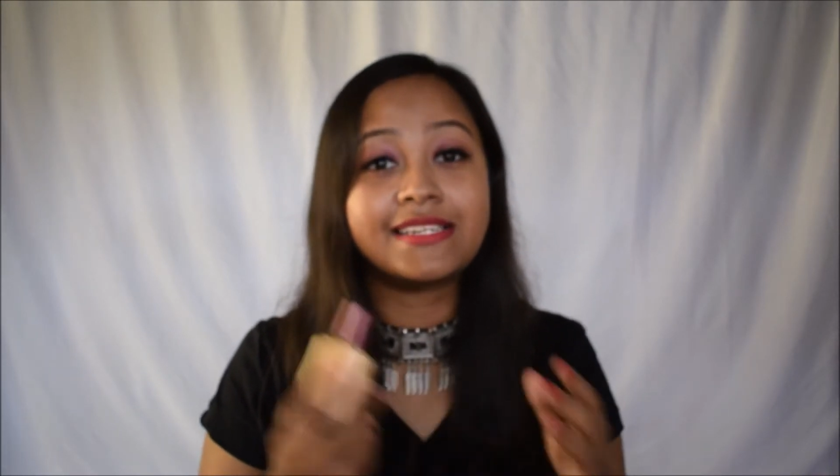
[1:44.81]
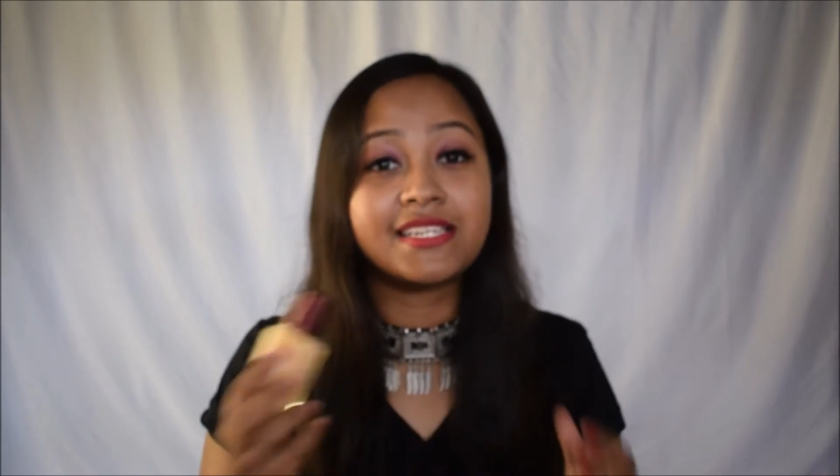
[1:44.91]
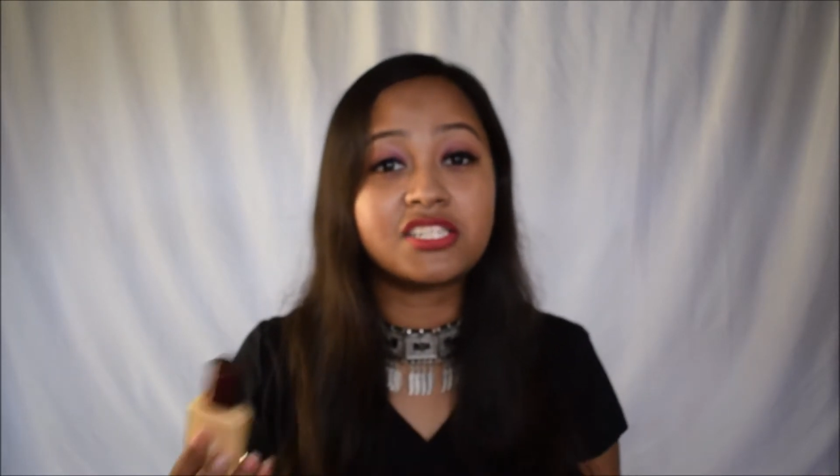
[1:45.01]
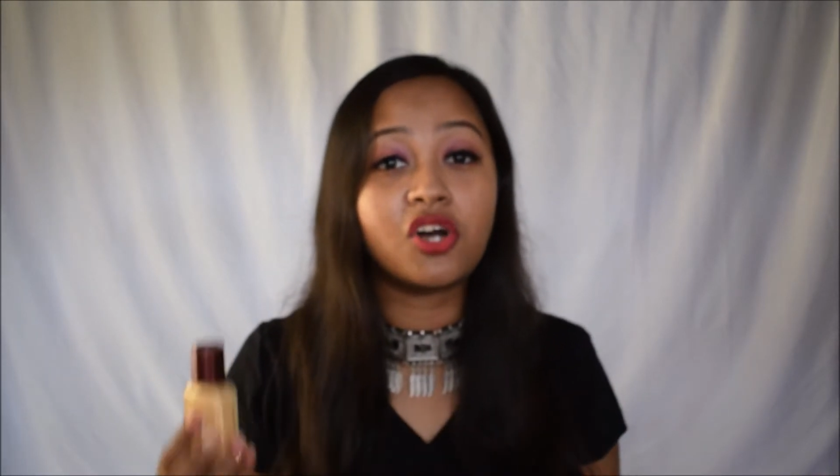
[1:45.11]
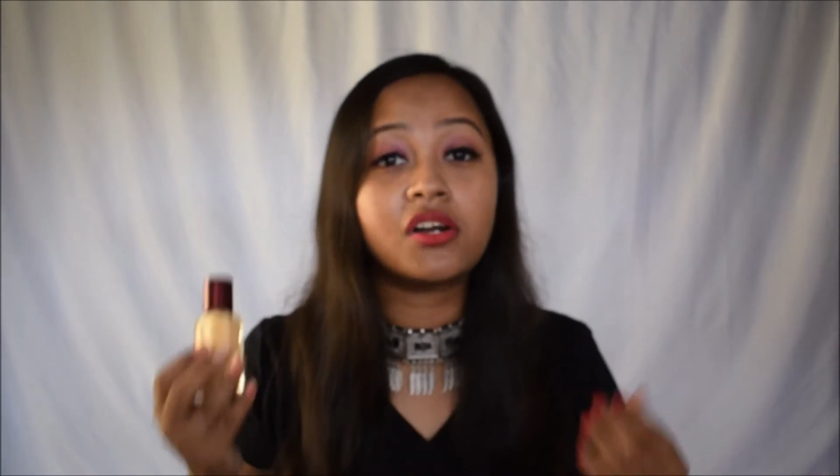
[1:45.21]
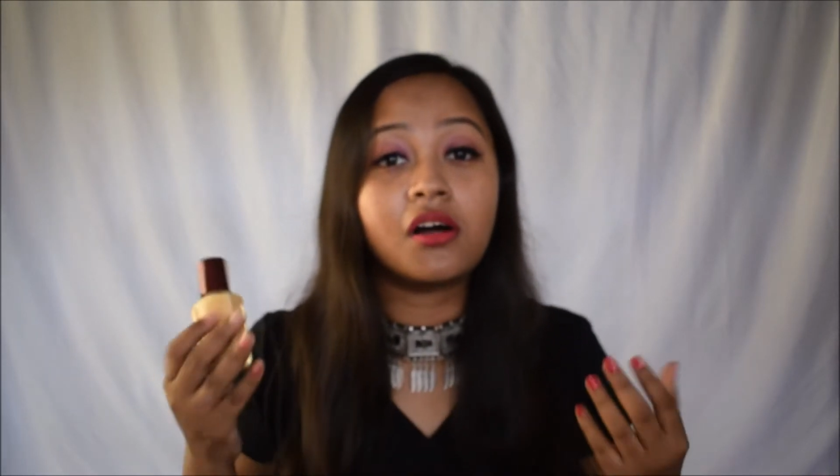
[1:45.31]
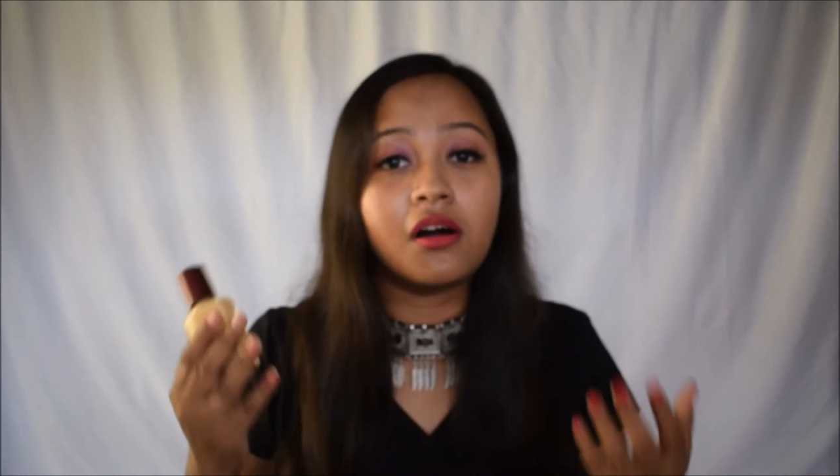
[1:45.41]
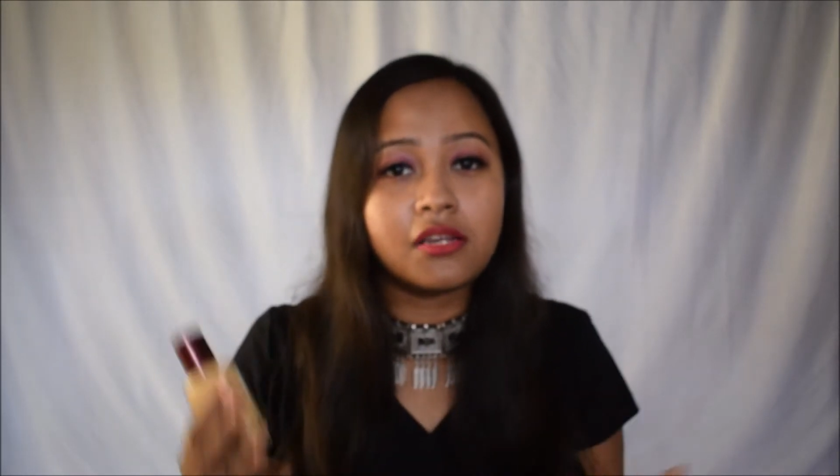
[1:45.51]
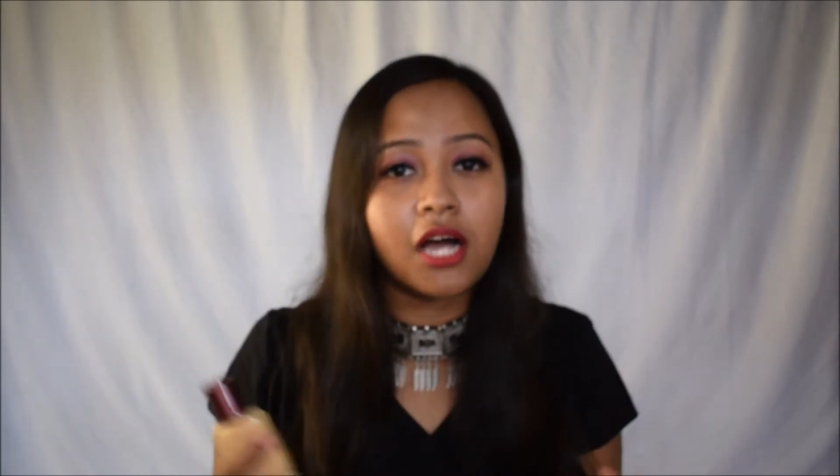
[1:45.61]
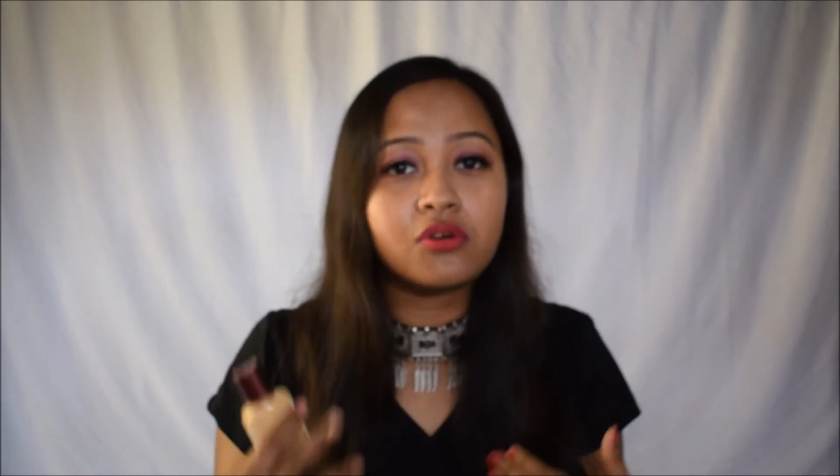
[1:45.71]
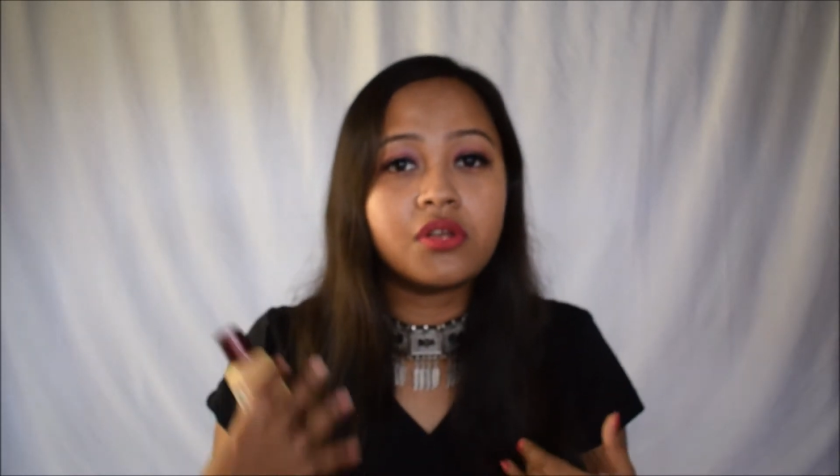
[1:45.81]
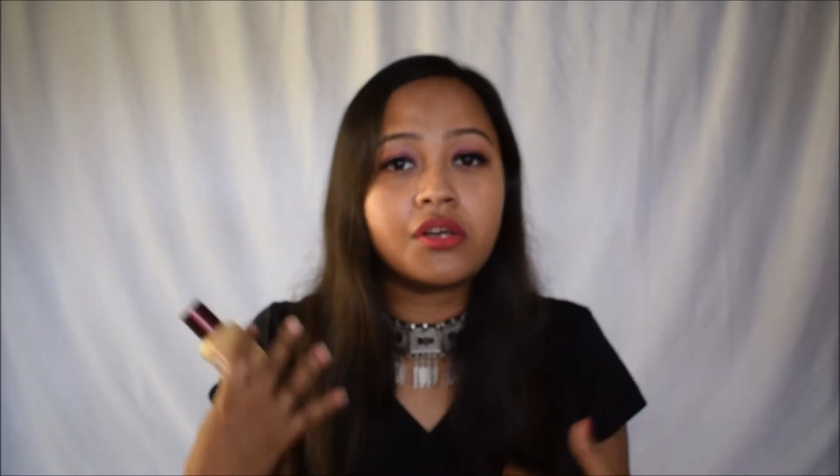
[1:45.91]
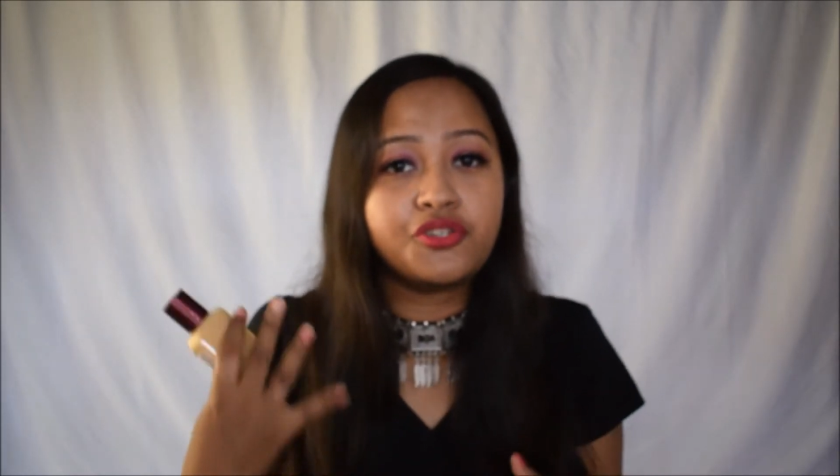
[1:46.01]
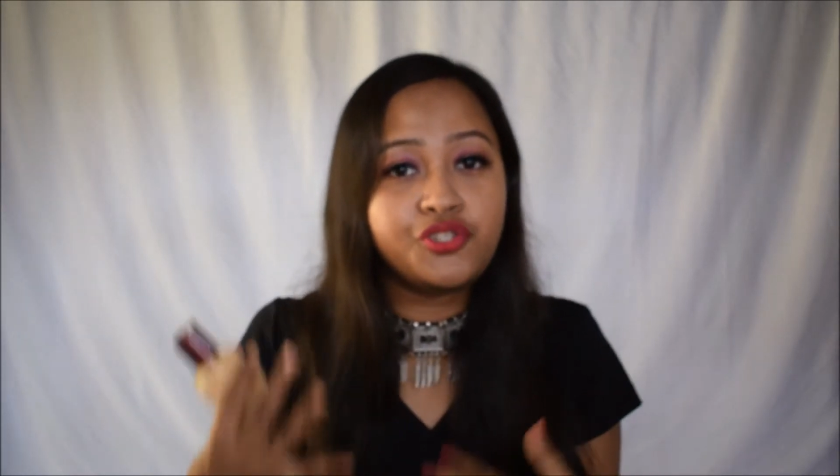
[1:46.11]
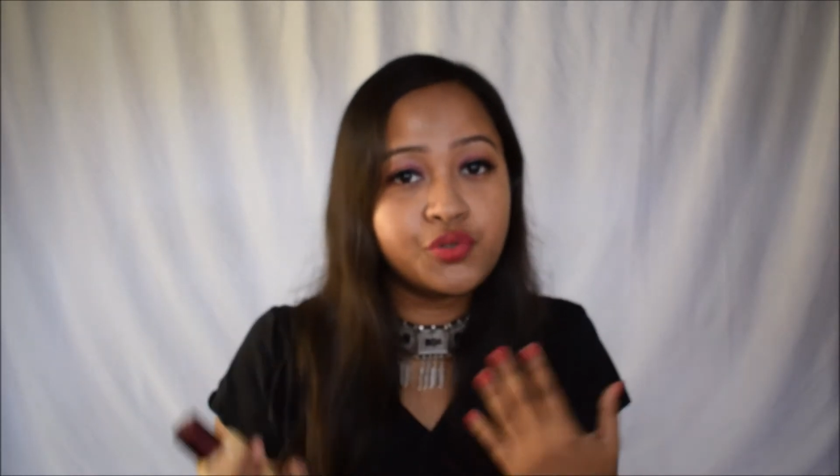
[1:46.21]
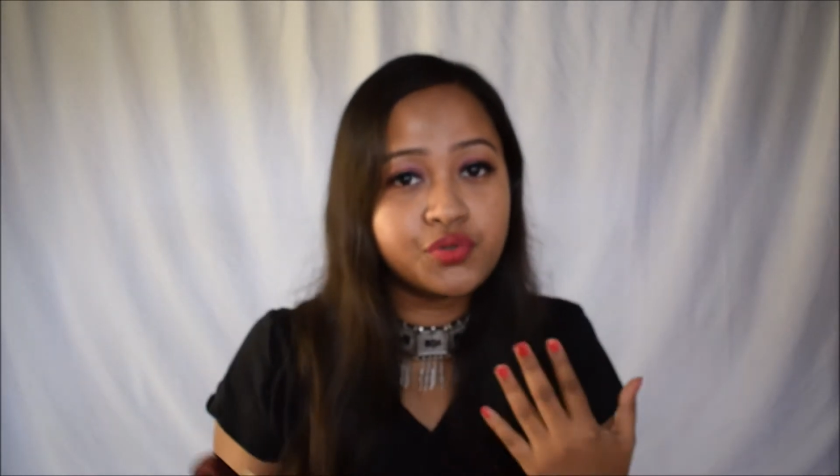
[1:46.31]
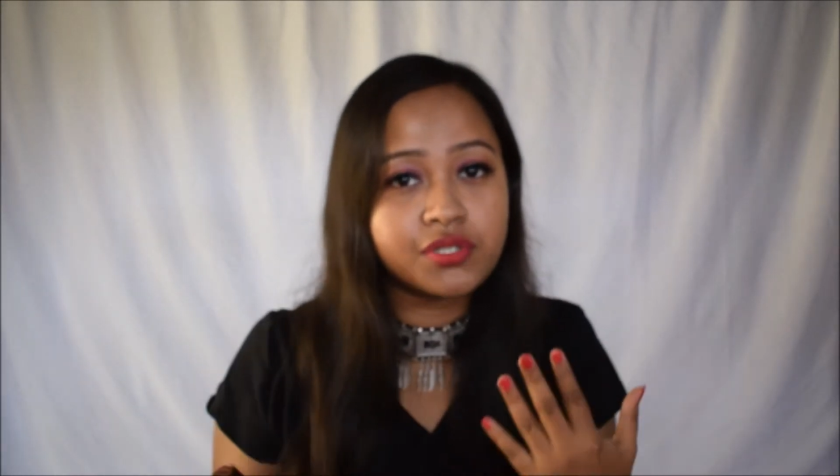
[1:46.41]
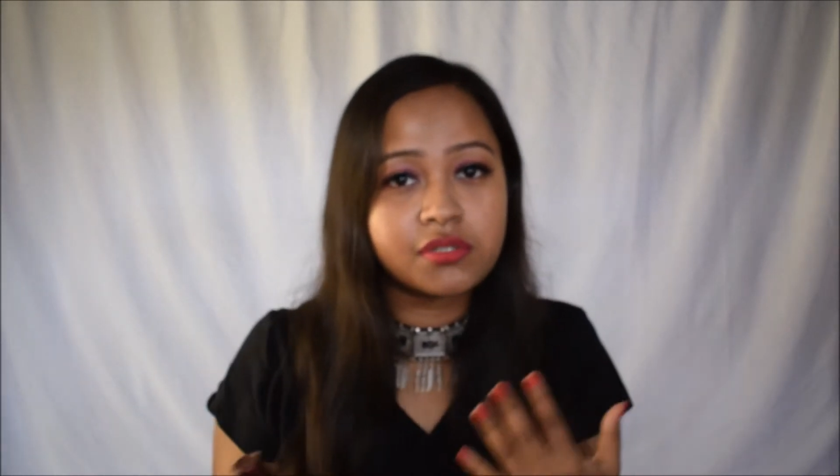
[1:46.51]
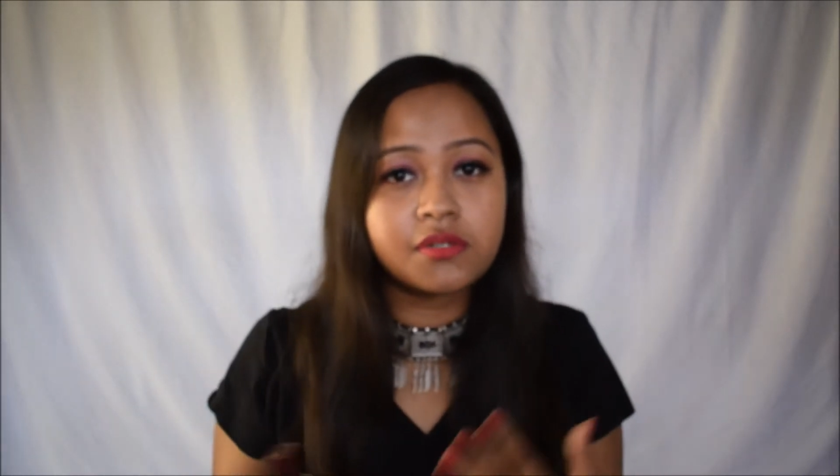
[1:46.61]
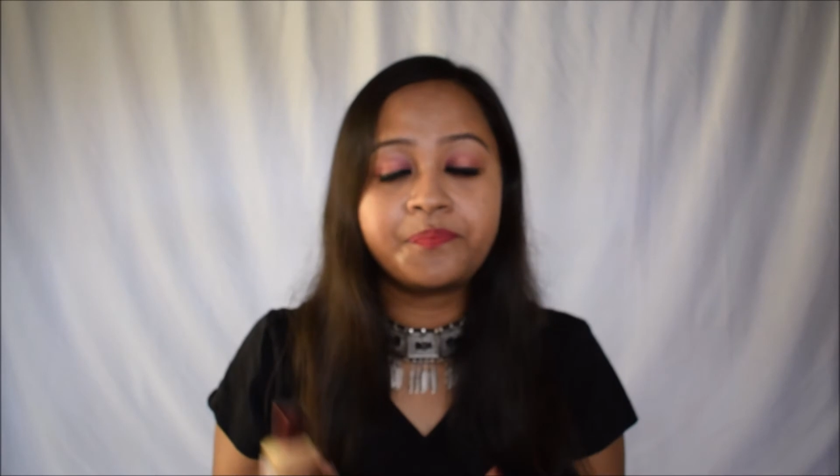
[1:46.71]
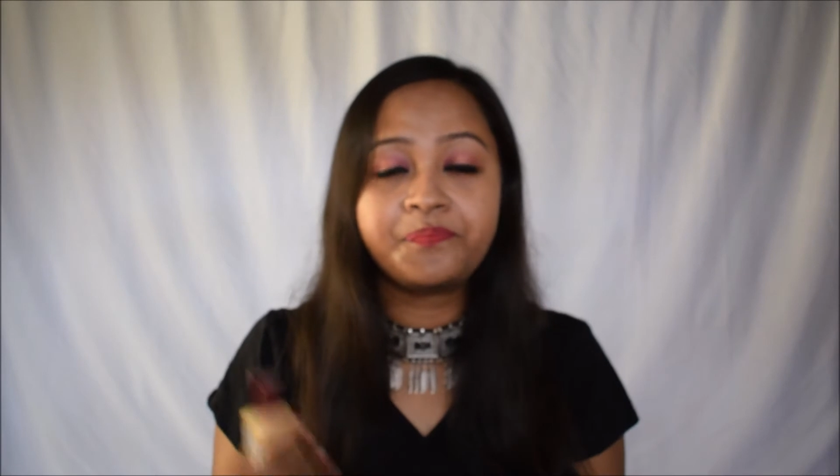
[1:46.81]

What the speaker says: does not allow the user